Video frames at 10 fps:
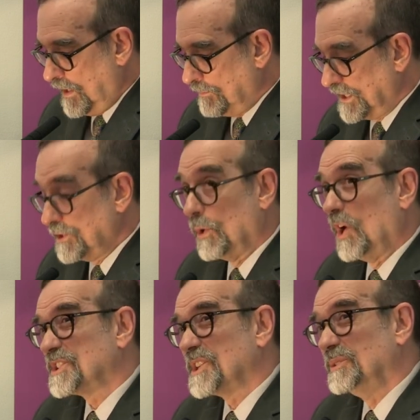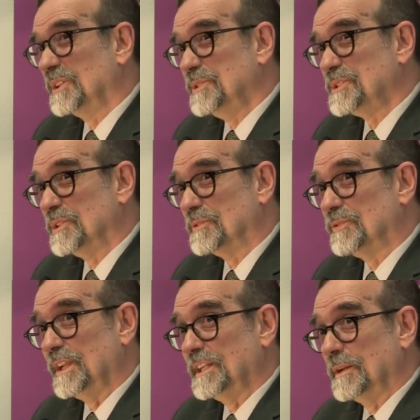But you also lose your
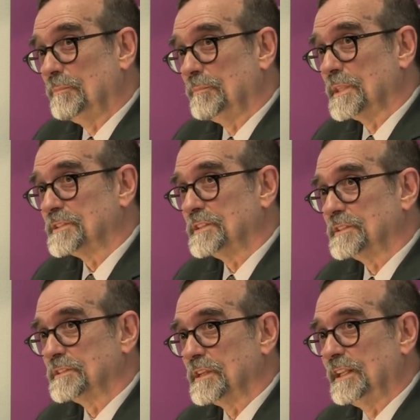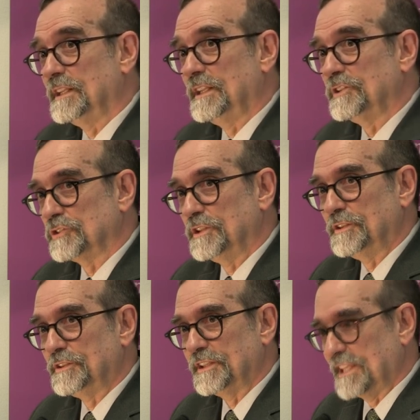freedom, this is an
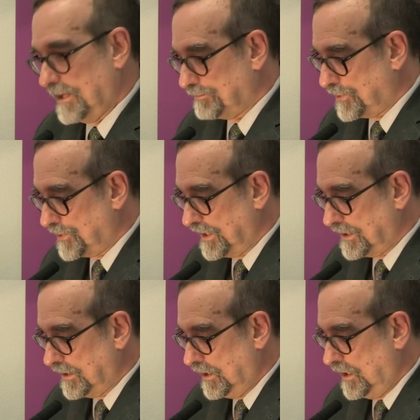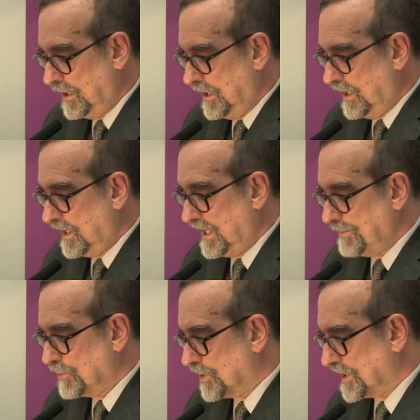addition to that point, in a
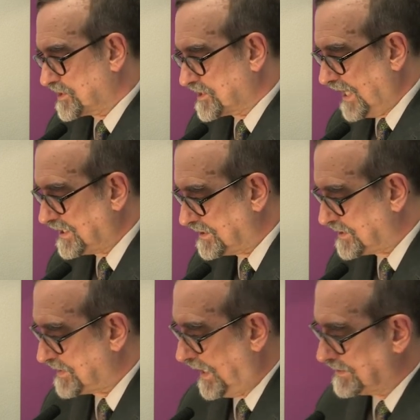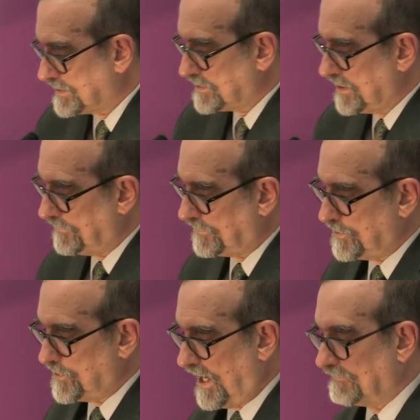more extended sense, if
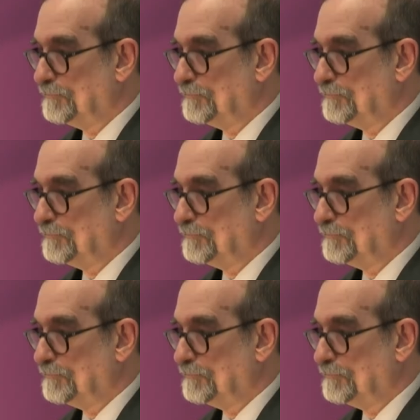you have